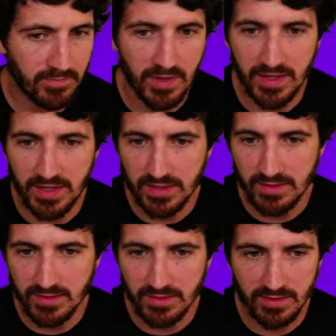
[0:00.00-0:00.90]
Maria
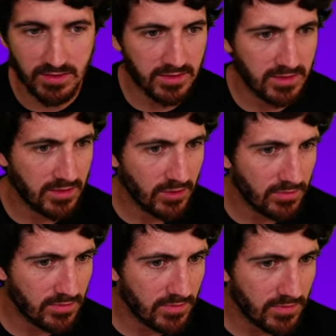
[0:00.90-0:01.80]
Teresa,
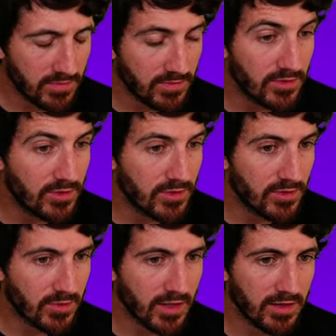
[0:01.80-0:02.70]
oh, the
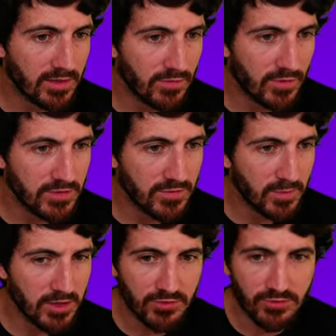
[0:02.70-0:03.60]
first
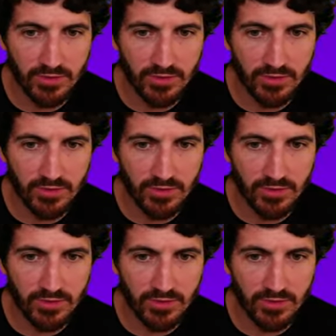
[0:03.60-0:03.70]
female,